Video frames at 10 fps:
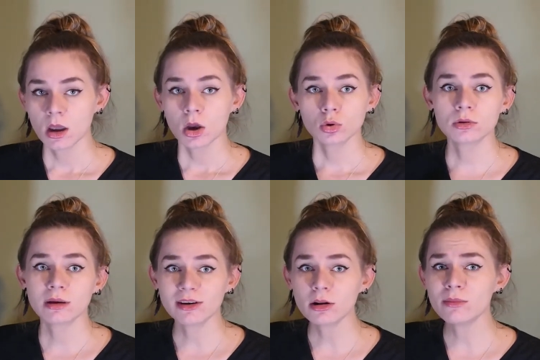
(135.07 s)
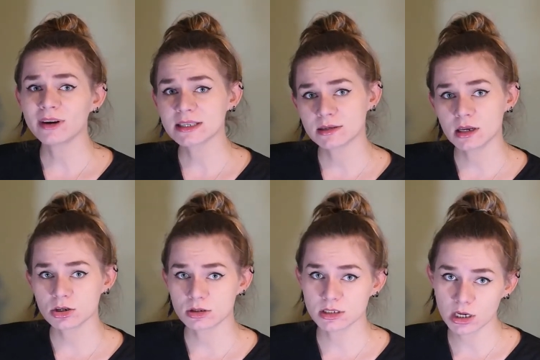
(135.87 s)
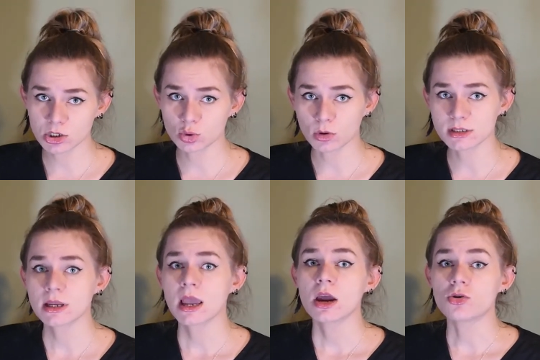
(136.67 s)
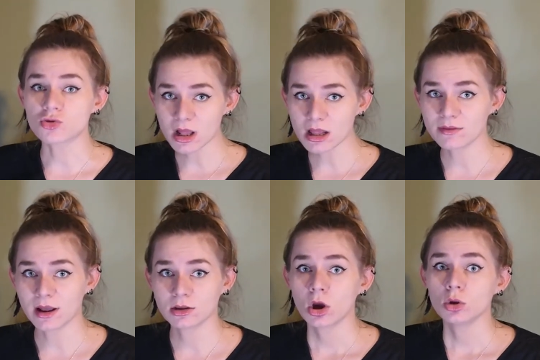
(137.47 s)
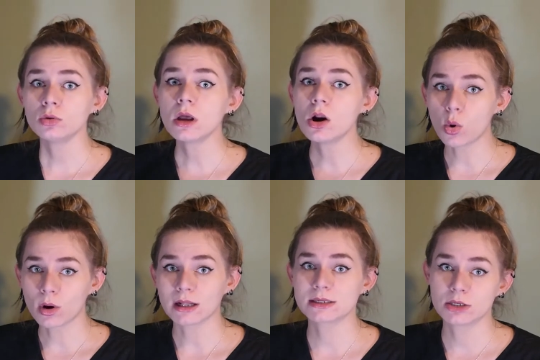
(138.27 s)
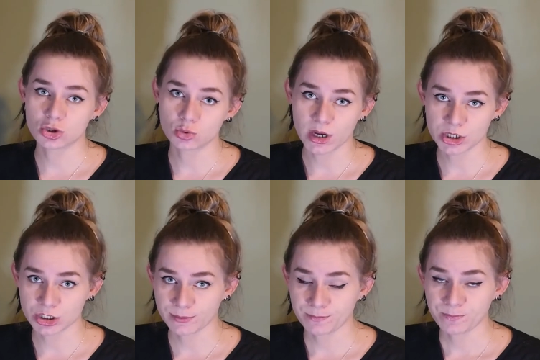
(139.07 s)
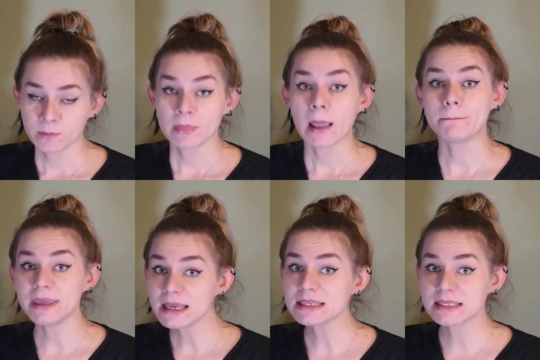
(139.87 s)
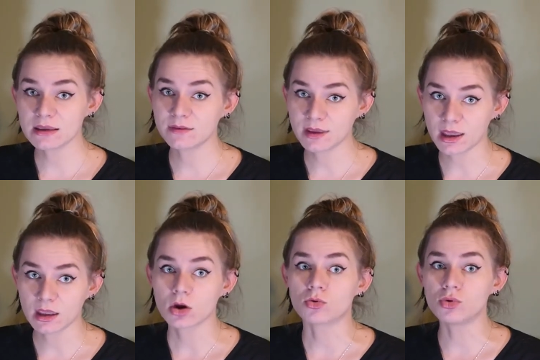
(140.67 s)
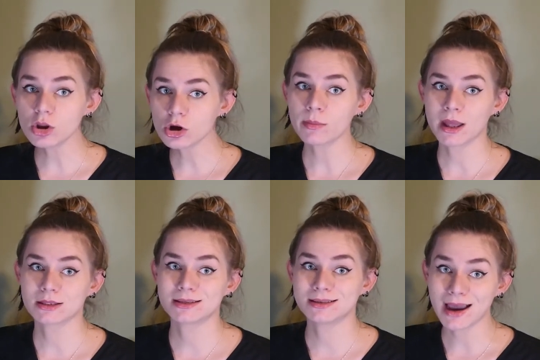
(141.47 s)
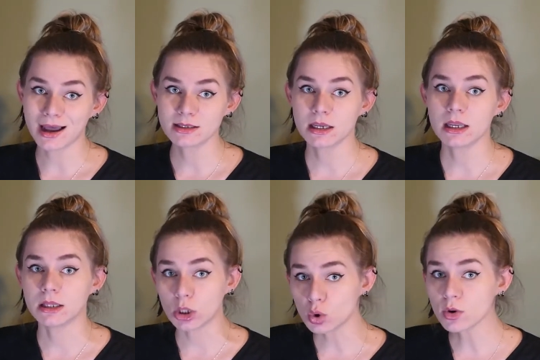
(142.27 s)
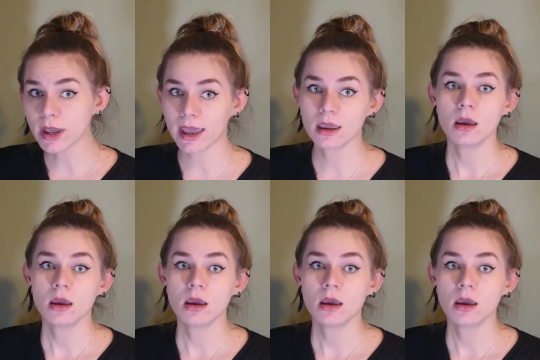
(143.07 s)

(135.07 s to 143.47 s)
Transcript: to develop vaccination schedules relevant to the local situation. BSAVA recommends that, in the UK,